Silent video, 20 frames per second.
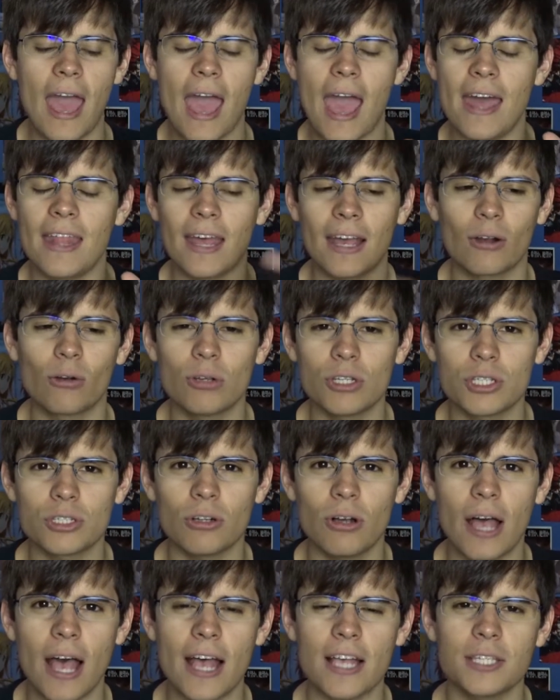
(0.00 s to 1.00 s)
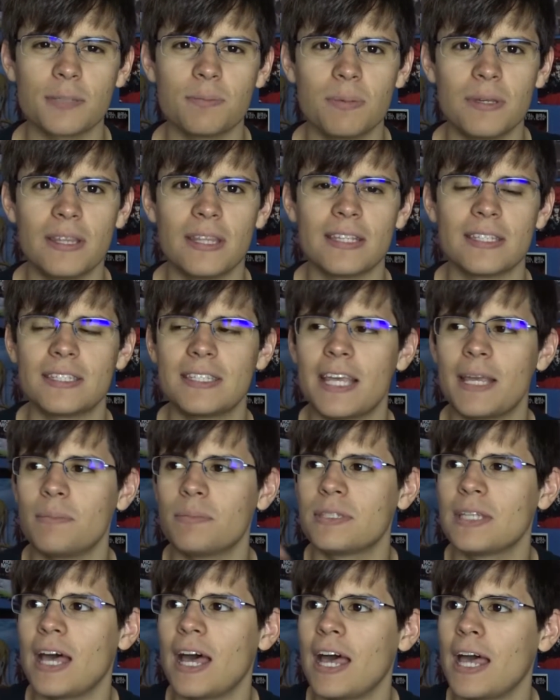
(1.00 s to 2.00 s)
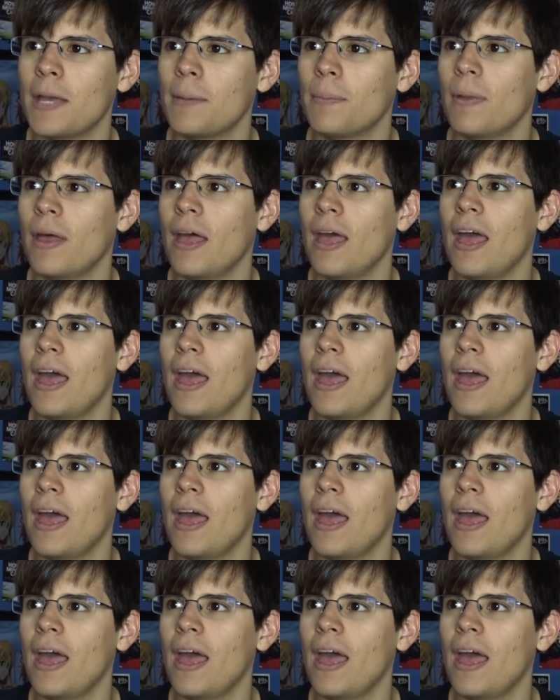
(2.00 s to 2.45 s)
and that crystal has to be the same type